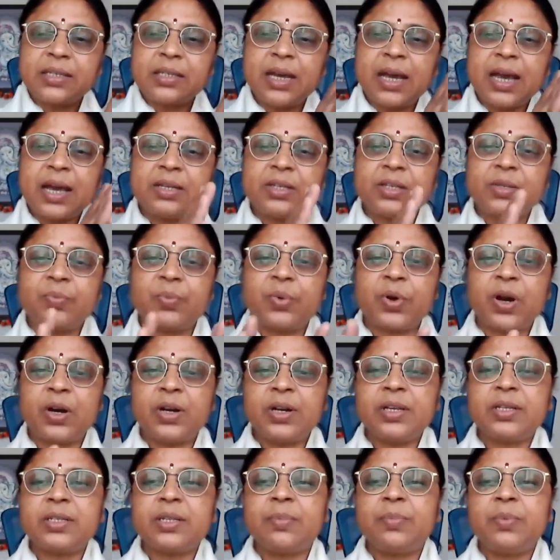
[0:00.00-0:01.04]
has brought
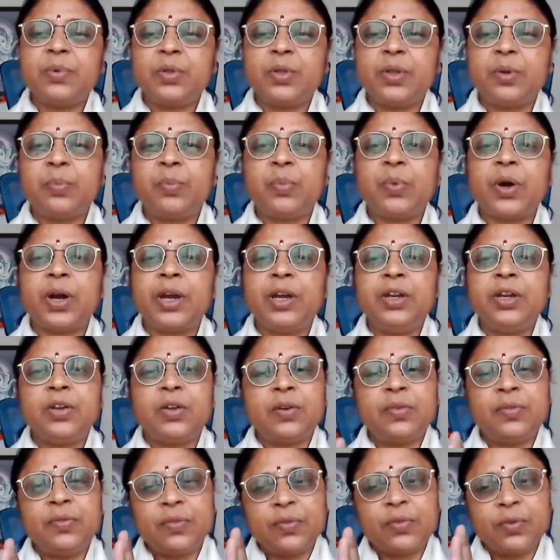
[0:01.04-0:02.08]
us up to the point
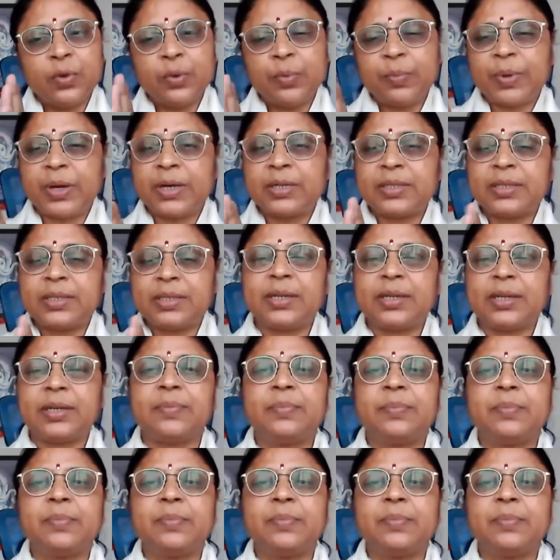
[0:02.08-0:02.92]
of upasana.